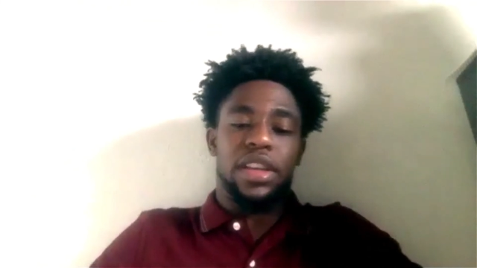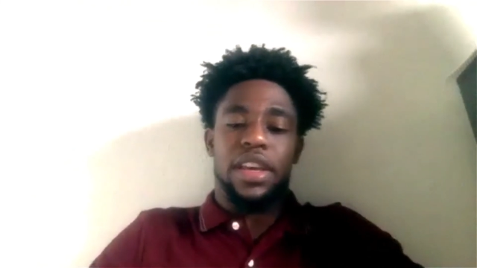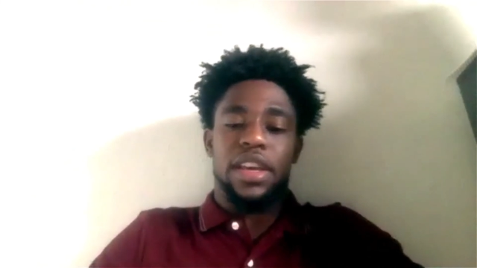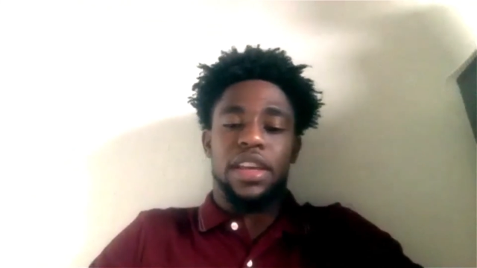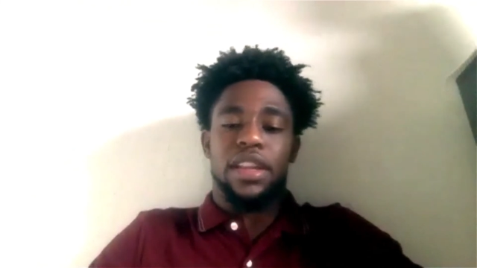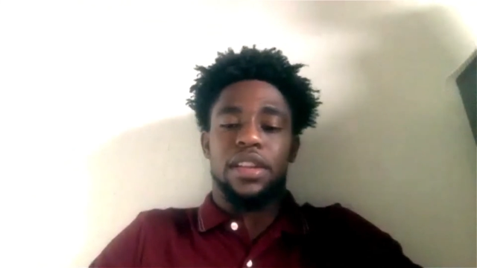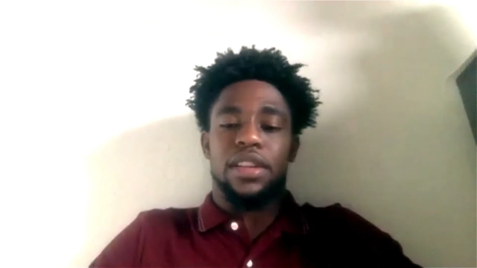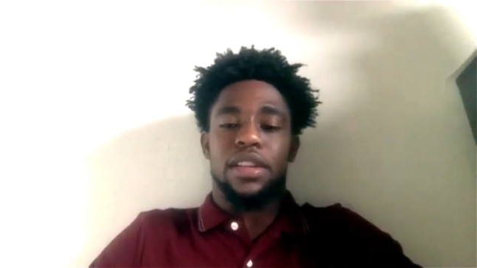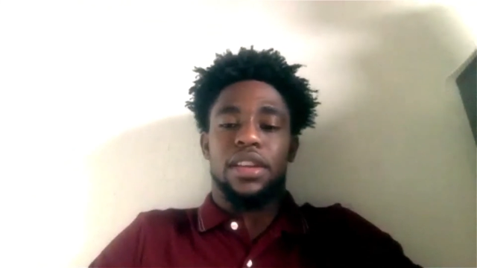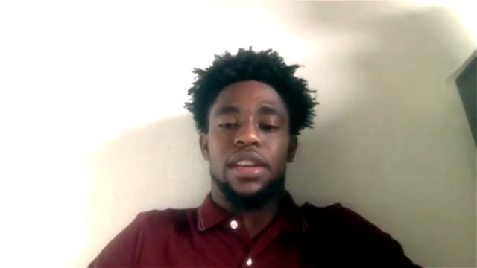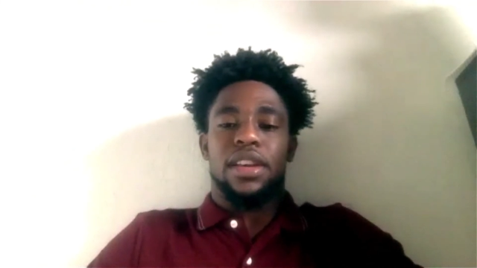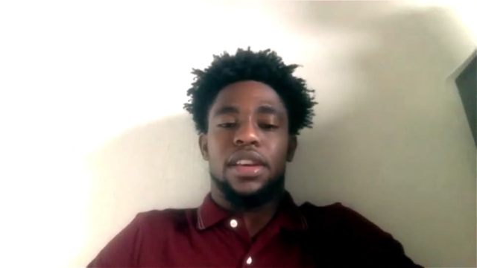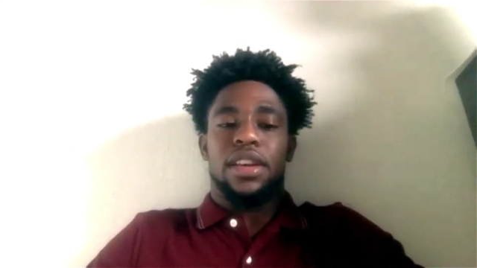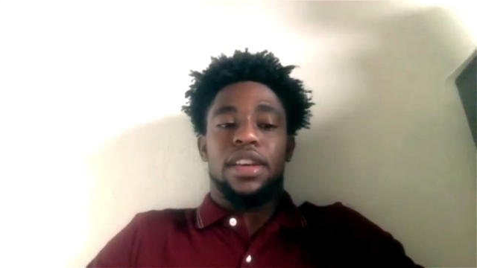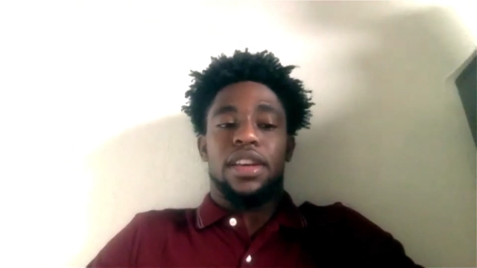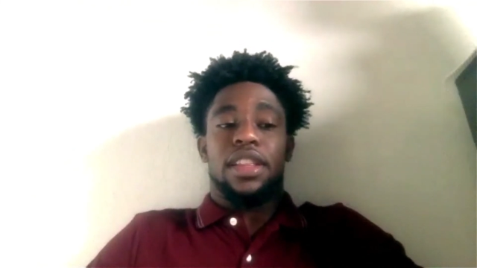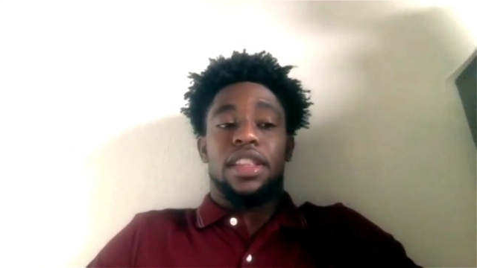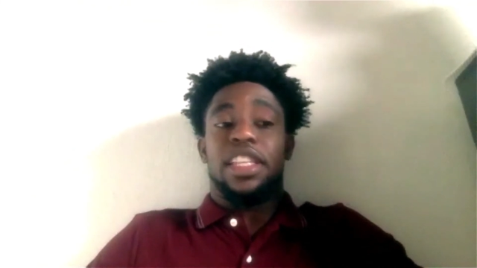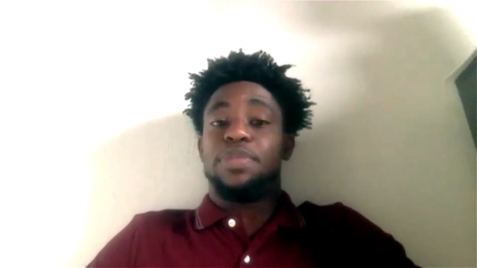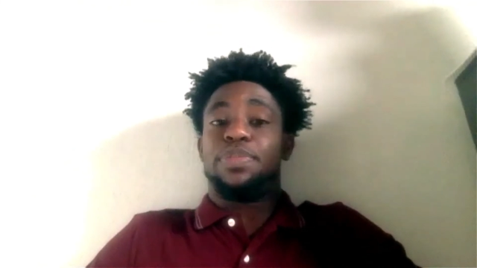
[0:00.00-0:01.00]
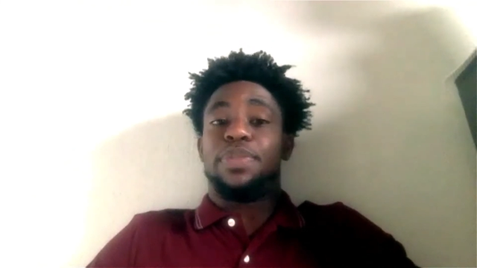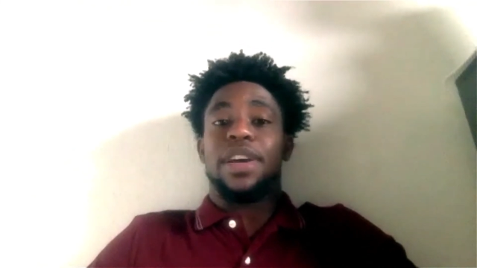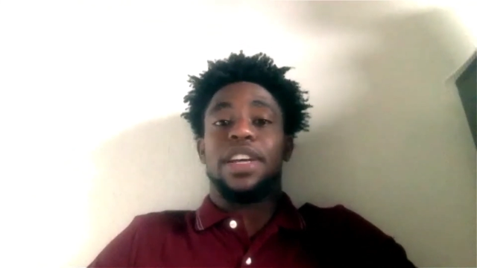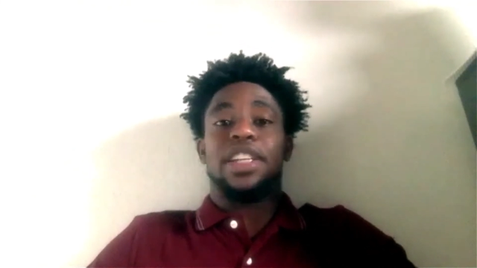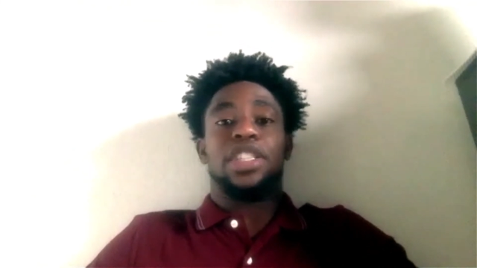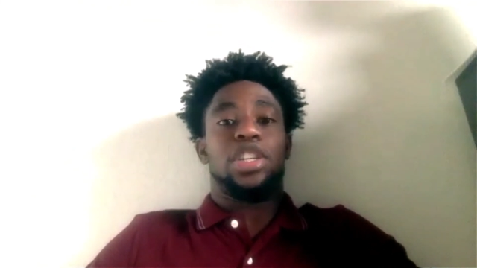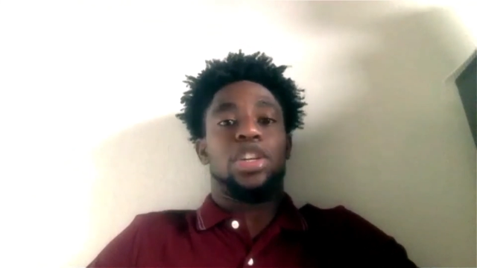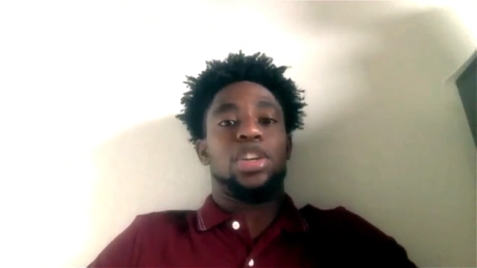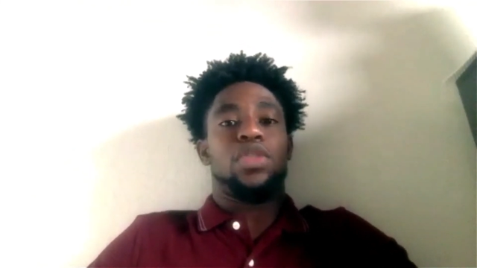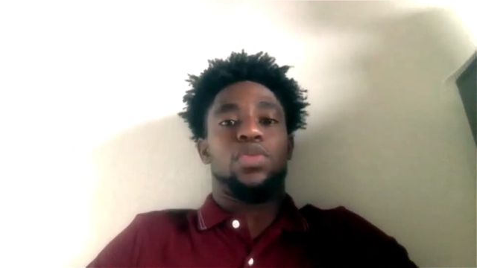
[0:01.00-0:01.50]
and this
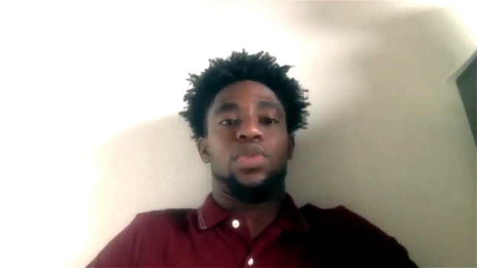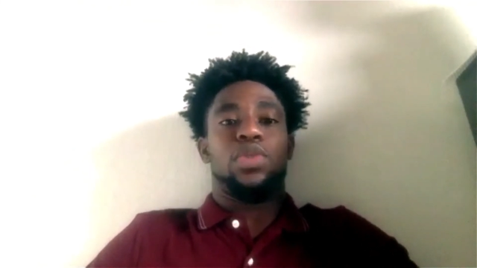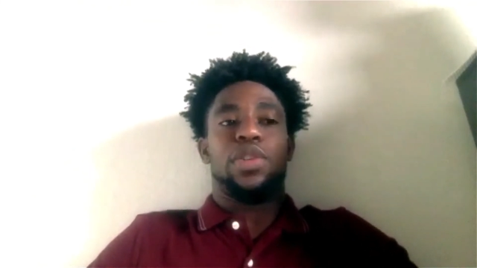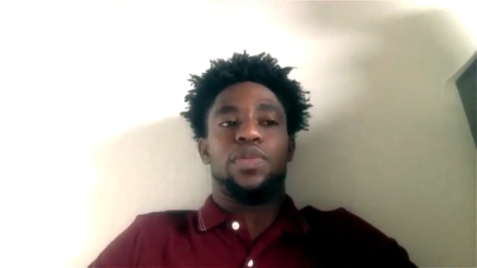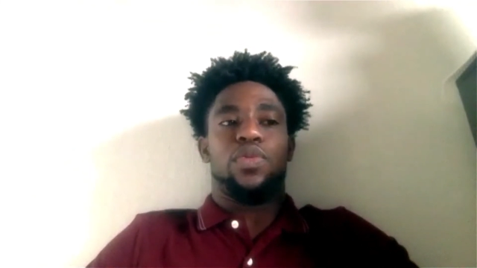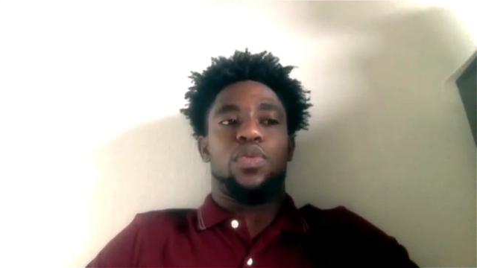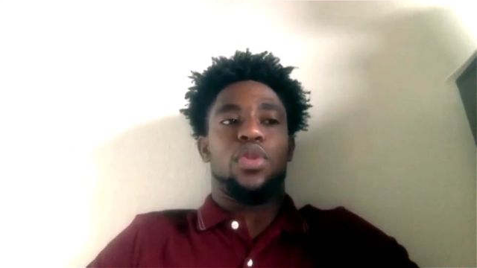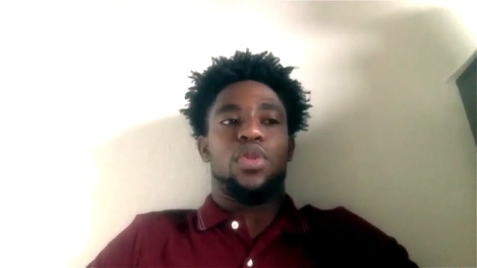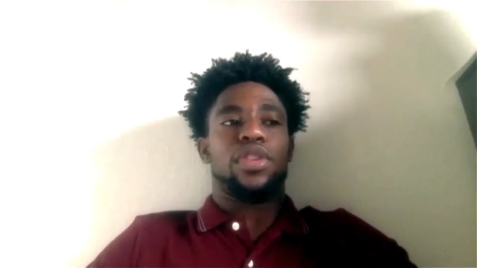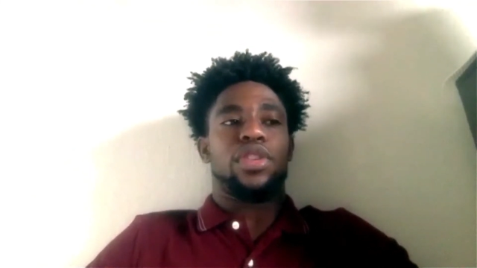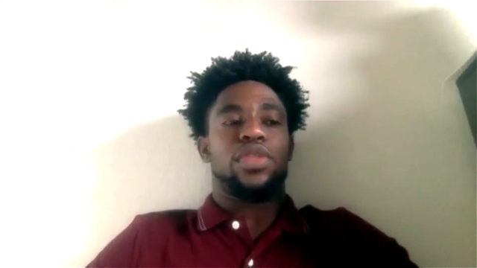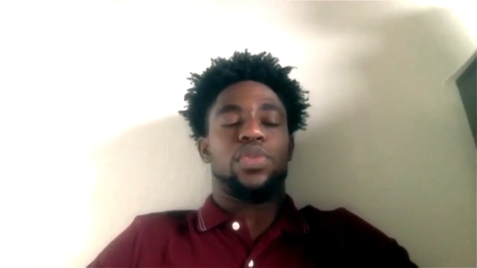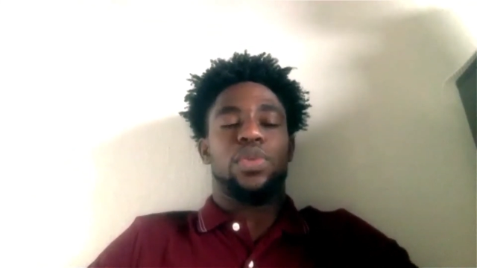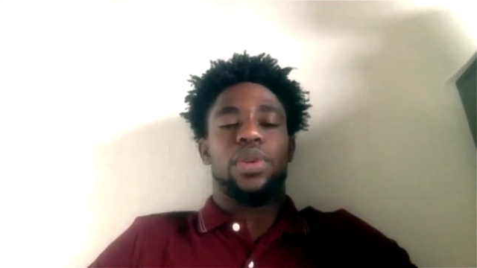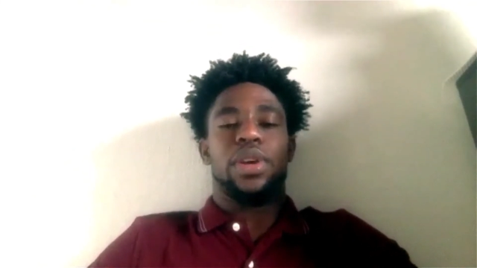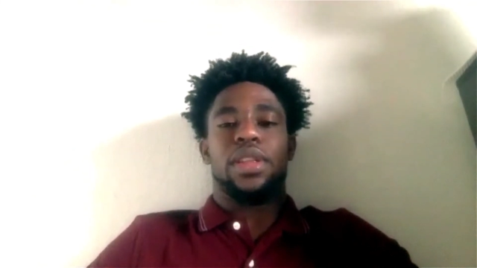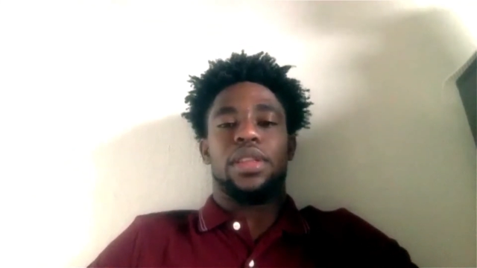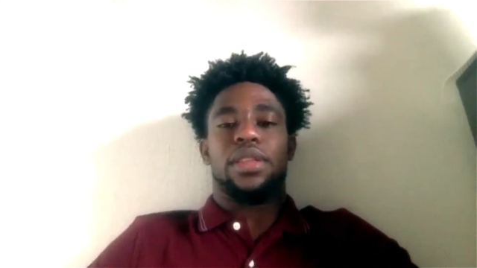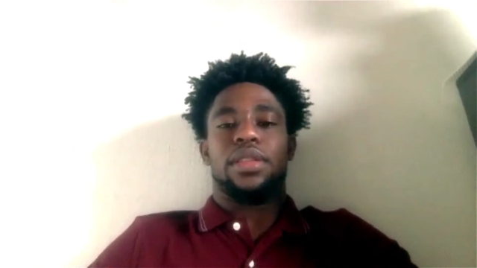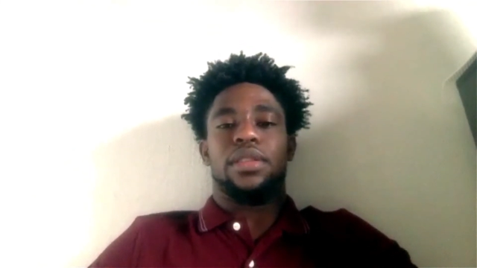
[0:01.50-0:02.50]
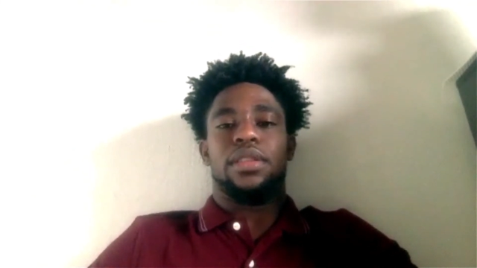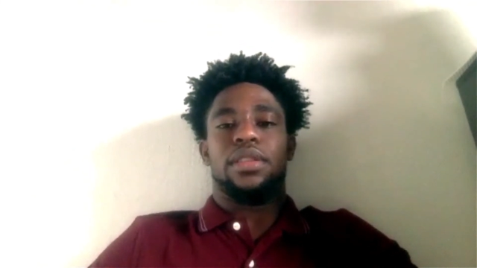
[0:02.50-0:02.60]
past year we've worked with,